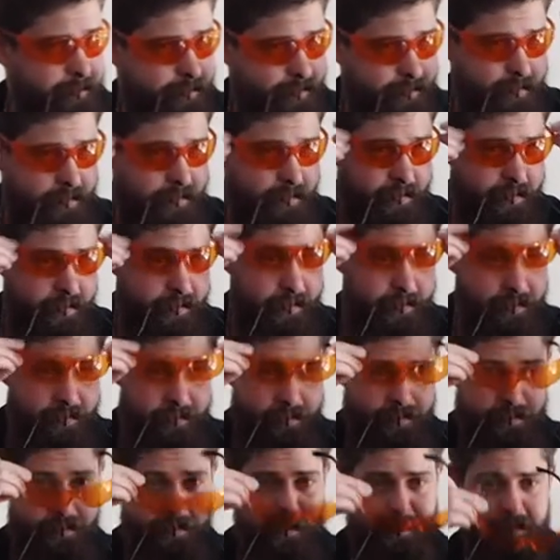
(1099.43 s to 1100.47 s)

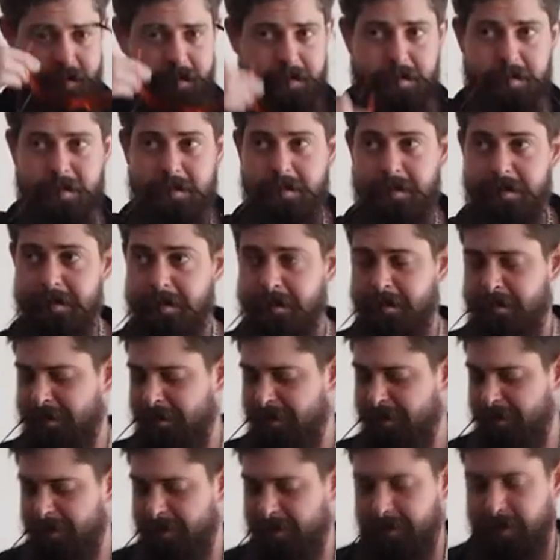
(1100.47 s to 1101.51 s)

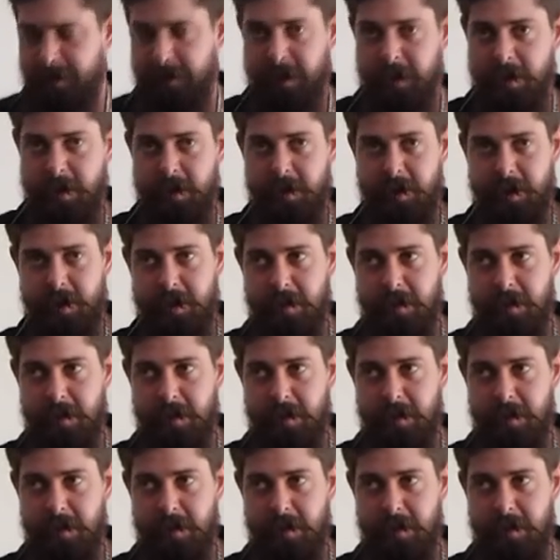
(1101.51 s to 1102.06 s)
[no speech]